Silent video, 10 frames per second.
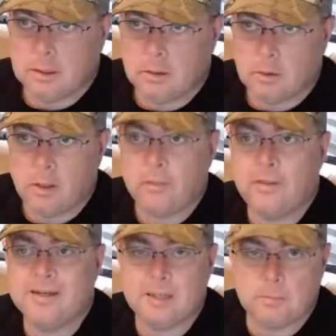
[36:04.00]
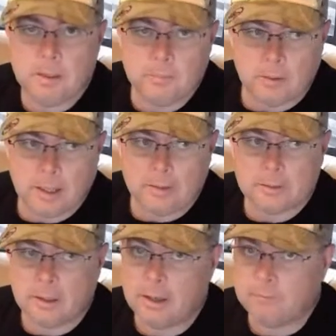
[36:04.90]
authentic people
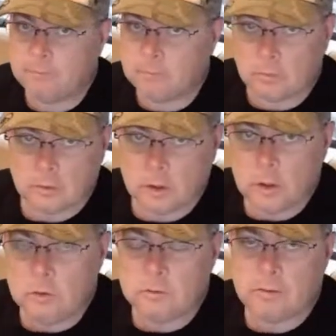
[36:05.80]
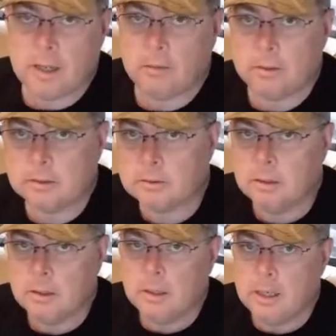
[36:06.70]
out there have huge
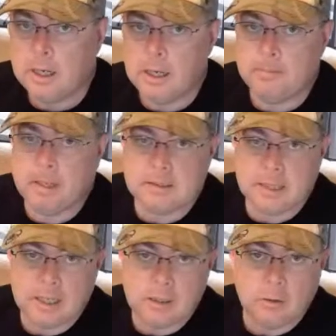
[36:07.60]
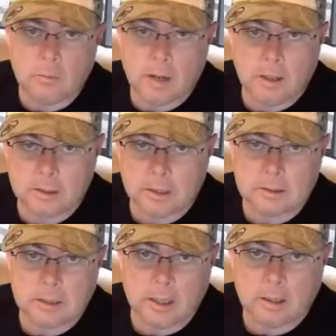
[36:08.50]
followings. It may take you a while to
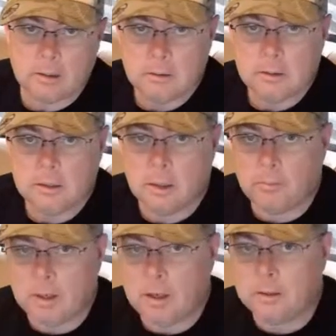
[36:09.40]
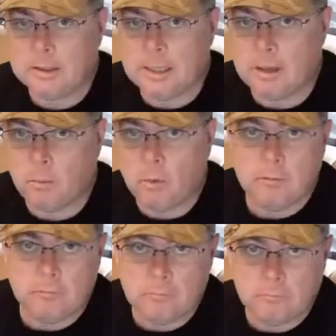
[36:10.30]
get there. We all need that
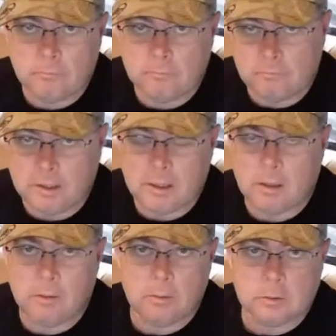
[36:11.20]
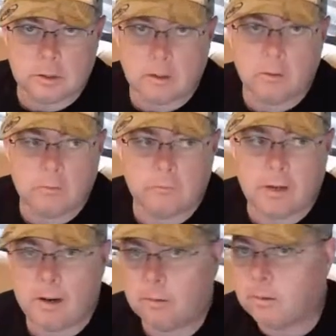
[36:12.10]
one video to go
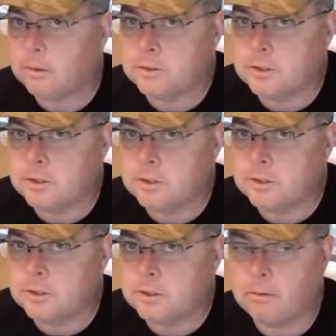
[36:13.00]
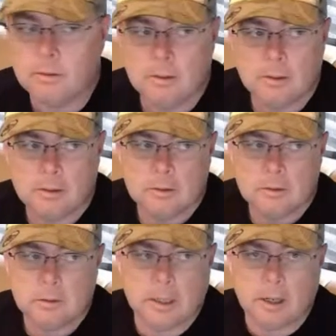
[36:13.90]
viral or semi-viral
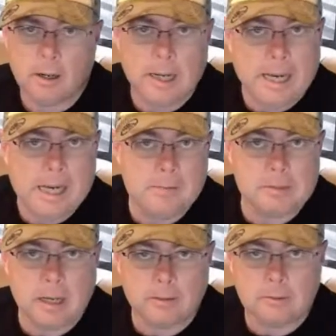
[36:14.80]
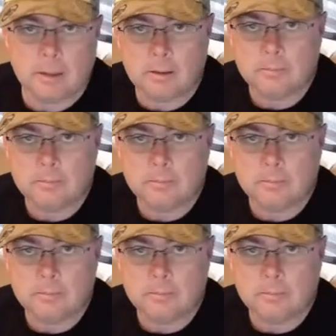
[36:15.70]
to get our names